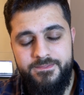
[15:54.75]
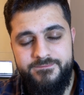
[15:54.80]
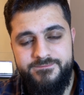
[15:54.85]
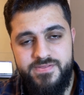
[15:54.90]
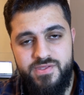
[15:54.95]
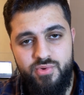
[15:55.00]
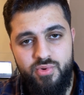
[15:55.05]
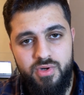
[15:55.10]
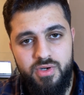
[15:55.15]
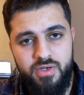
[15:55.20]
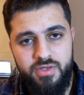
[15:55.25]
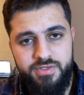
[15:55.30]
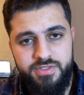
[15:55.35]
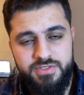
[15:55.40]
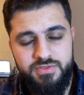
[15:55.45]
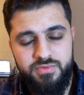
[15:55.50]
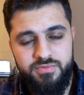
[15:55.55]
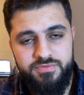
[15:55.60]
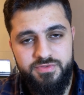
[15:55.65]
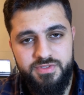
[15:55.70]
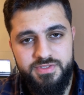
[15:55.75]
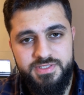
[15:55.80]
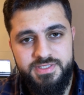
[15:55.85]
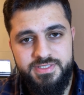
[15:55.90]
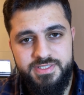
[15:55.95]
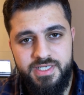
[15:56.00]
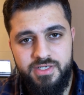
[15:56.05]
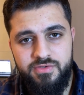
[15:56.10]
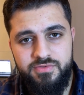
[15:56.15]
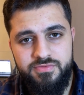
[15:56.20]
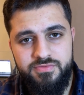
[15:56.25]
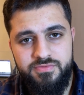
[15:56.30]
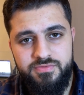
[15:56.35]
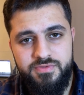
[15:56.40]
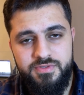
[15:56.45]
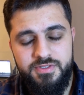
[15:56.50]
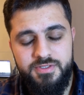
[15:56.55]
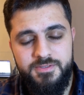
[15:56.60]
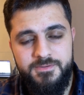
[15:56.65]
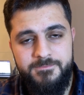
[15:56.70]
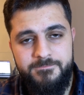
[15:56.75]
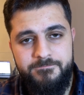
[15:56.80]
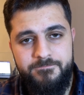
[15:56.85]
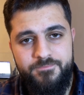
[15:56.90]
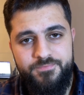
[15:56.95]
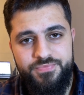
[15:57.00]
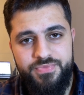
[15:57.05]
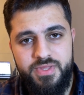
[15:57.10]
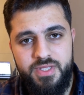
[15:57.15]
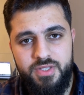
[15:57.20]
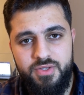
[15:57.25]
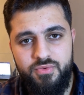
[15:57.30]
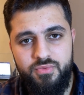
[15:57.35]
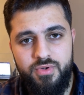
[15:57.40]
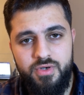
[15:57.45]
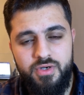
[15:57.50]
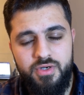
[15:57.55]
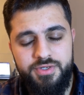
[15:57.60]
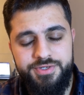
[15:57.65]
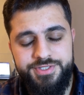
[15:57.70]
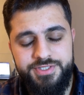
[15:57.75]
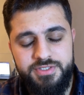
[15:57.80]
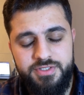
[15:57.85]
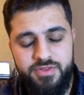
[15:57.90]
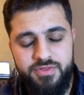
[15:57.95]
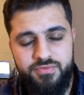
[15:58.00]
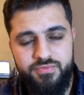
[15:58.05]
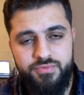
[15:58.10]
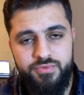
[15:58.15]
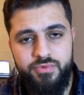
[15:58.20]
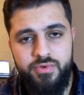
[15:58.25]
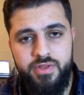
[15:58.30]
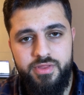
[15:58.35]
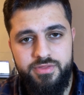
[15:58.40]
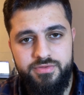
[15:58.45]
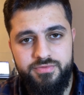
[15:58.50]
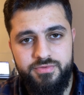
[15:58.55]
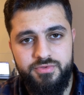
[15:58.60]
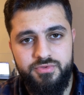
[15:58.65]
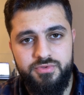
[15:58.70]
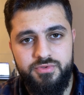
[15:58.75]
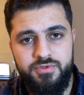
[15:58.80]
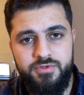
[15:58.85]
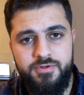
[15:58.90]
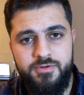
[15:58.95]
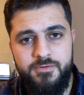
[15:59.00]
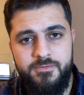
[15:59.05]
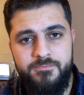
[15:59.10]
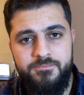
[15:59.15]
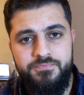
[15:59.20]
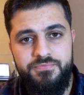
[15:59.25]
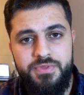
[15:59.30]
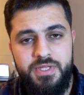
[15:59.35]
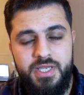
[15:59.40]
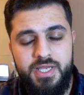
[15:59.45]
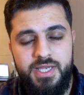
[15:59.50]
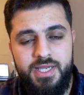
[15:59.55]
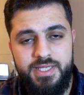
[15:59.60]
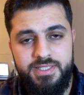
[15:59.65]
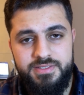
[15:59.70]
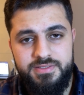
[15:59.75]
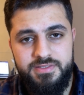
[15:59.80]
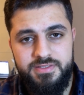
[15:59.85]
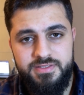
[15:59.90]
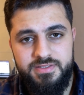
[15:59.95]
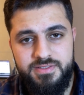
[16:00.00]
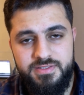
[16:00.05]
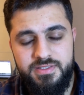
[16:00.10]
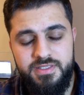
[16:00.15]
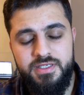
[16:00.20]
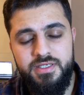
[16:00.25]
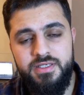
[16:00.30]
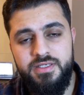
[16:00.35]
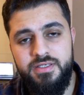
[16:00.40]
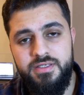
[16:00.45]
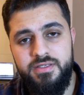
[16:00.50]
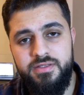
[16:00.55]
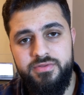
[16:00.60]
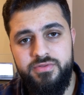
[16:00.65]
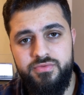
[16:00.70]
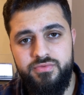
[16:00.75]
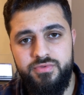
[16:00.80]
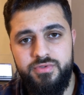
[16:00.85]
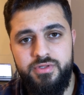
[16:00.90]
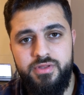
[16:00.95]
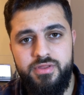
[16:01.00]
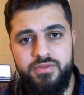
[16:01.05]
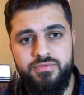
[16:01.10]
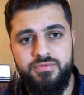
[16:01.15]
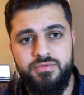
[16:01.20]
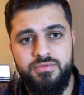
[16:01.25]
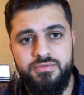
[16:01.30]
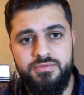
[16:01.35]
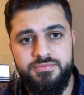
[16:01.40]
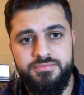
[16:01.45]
You are honest with yourself. You are honest through and through, and sincere through and through.